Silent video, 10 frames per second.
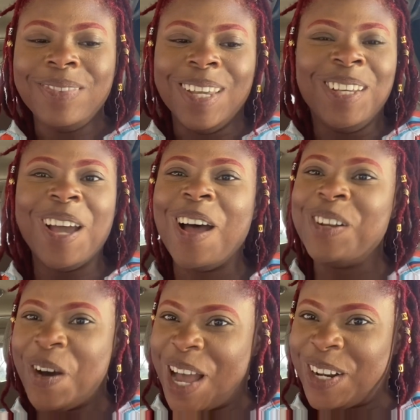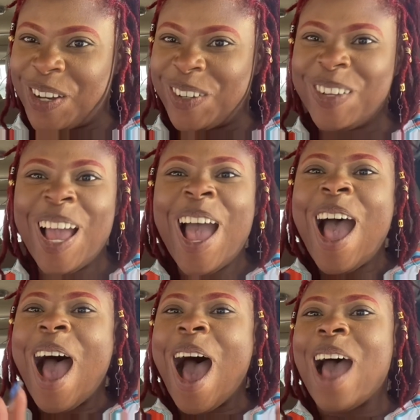Y'all know I know.
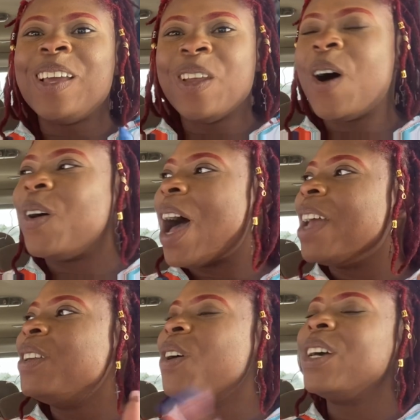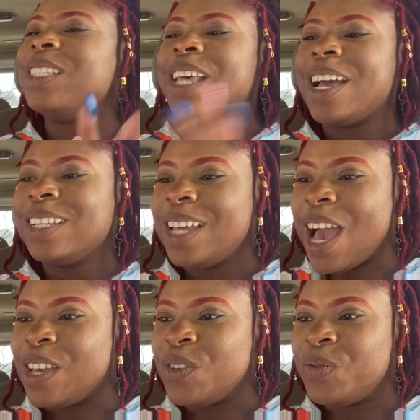I know. I know exactly
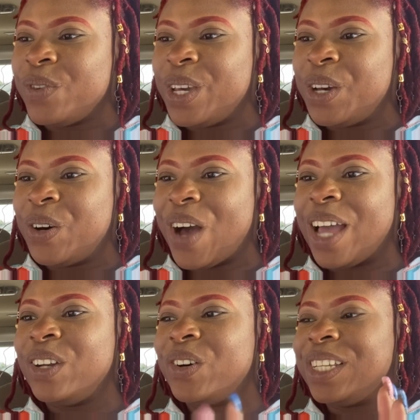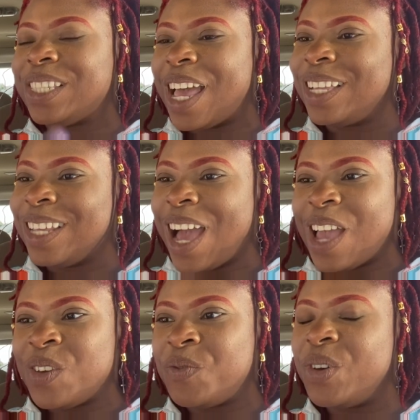how you feel. I know exactly how
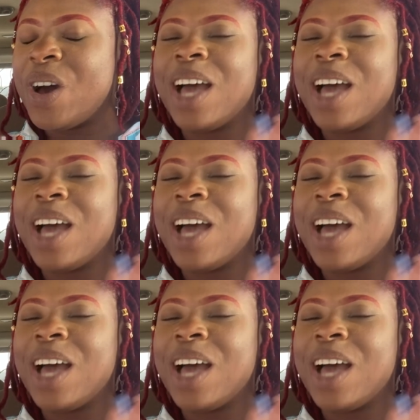you feel. I